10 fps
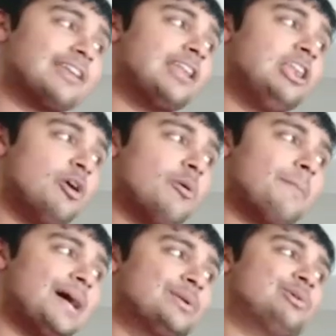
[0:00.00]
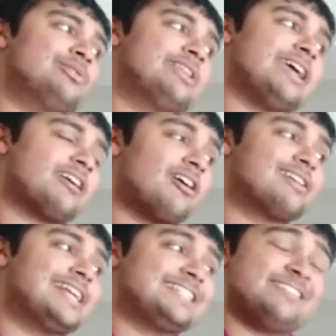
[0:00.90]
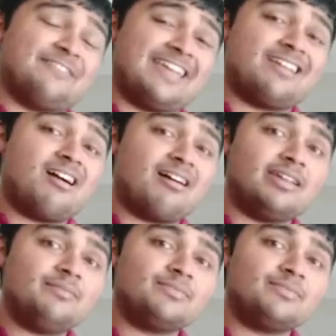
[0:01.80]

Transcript: a lower bound on the cardinality of AI.